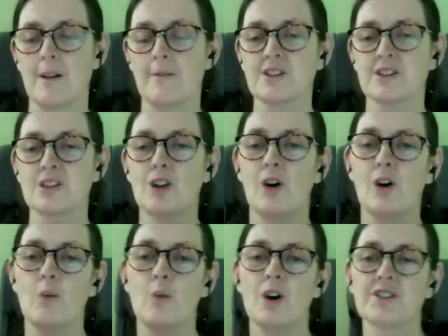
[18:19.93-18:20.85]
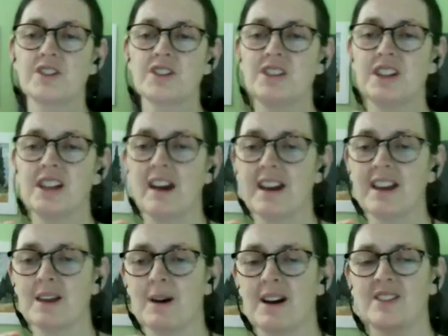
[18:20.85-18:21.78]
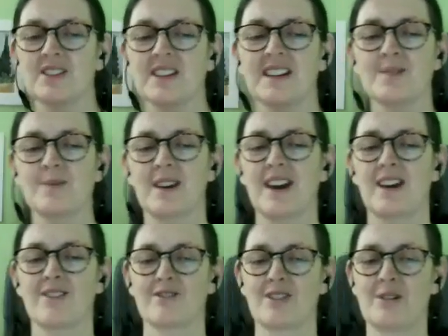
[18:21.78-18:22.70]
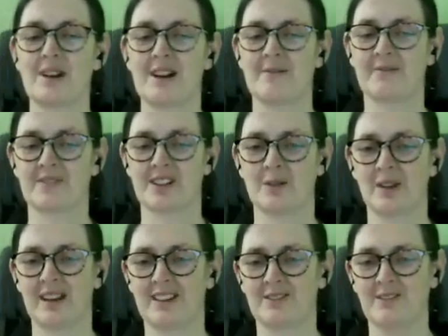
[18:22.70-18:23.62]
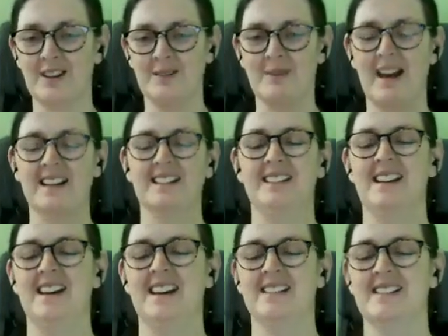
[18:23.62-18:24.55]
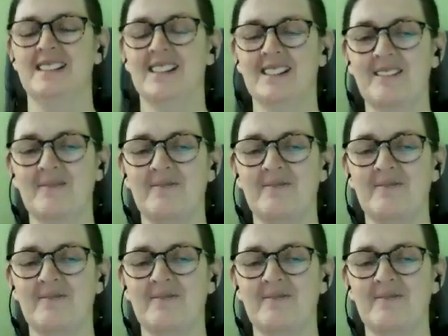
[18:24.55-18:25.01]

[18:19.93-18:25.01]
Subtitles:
If it's not, what didn't you like about it as we go through it? So we can feed back at the end.